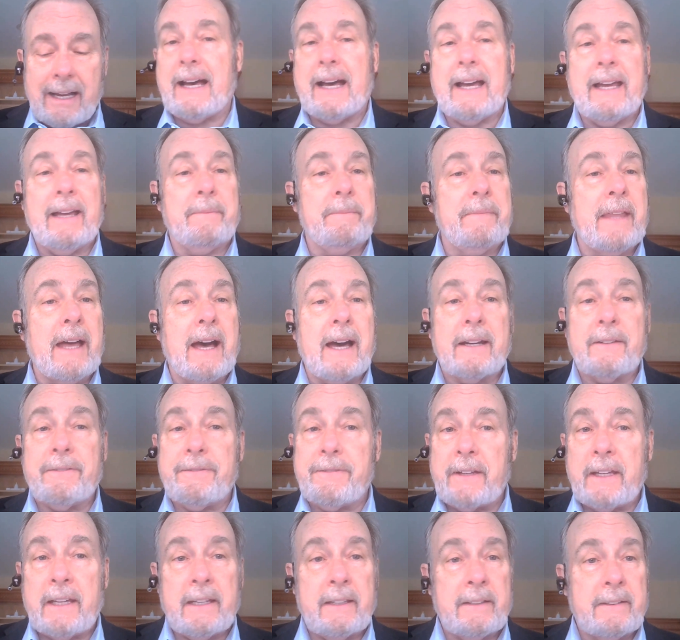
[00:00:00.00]
I am not a
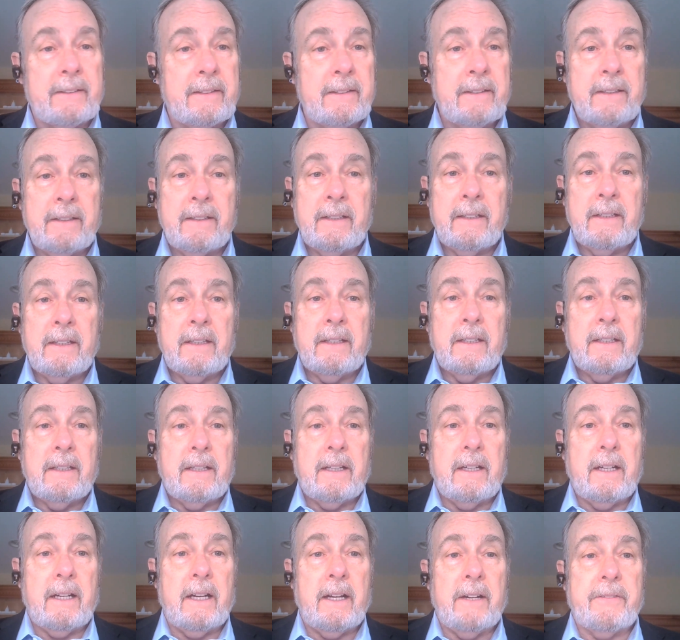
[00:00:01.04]
fan
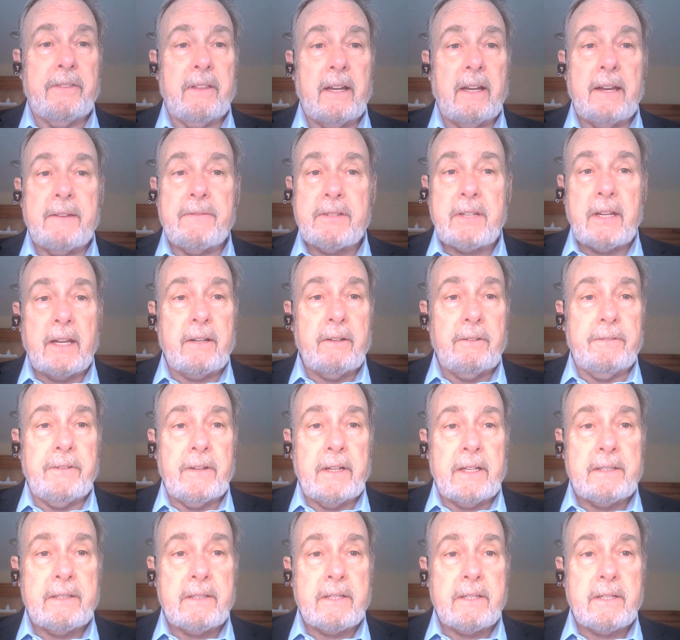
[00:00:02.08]
of the life cycle
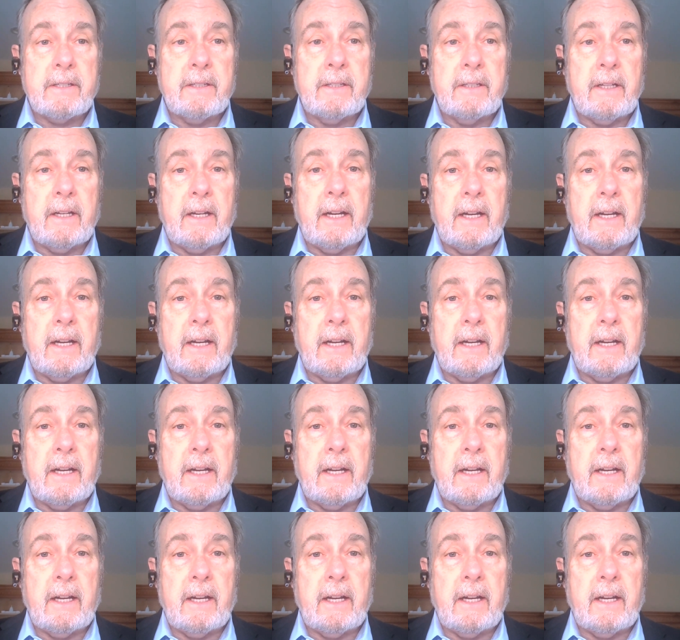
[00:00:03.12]
funds.